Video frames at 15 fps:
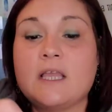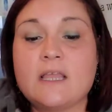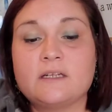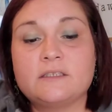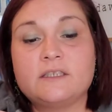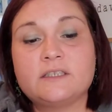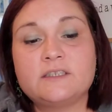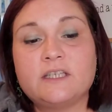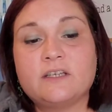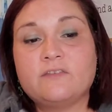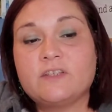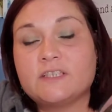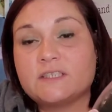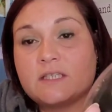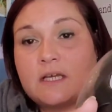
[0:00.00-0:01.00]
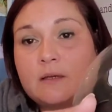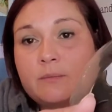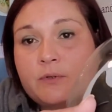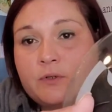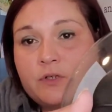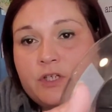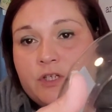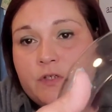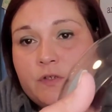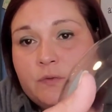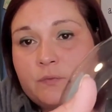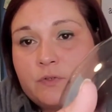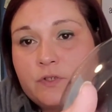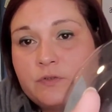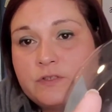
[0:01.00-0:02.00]
And it does have this top part here
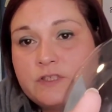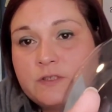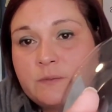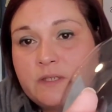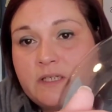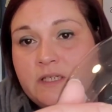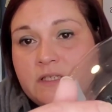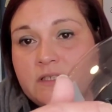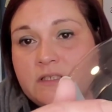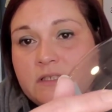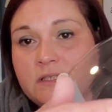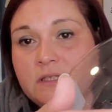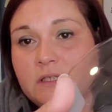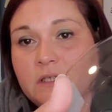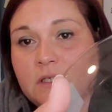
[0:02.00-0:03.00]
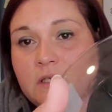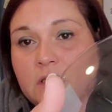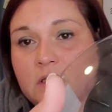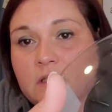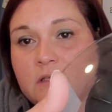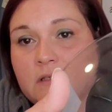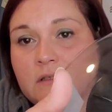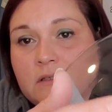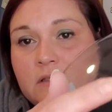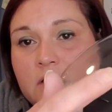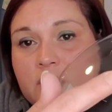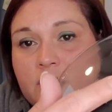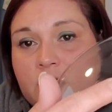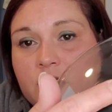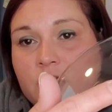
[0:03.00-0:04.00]
where you spin it
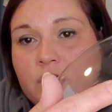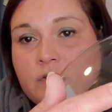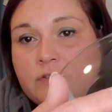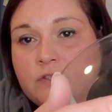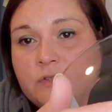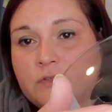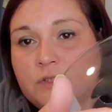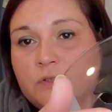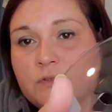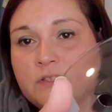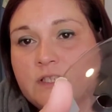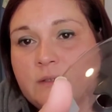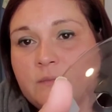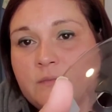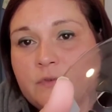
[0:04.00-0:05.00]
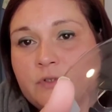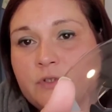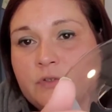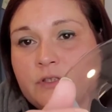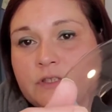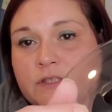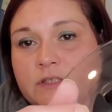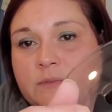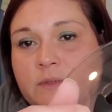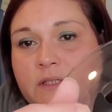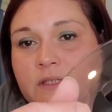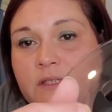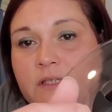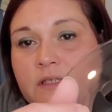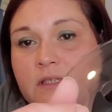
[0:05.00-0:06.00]
and you can close those holes up or you can spin
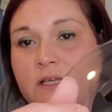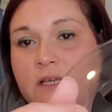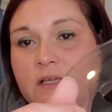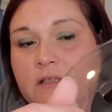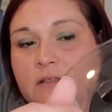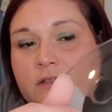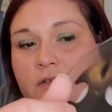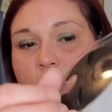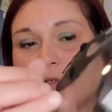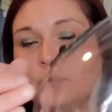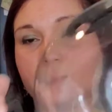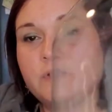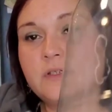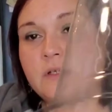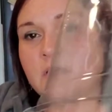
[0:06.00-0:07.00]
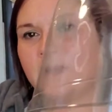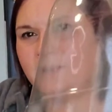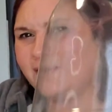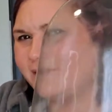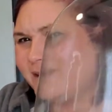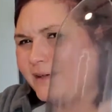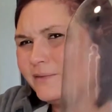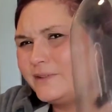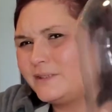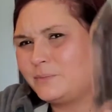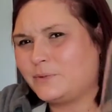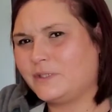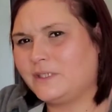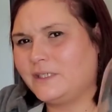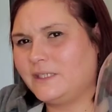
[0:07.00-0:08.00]
it like that and they're open. I thought that was
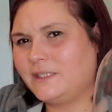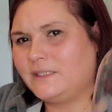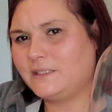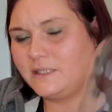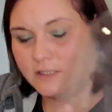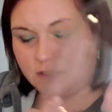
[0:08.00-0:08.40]
pretty neat.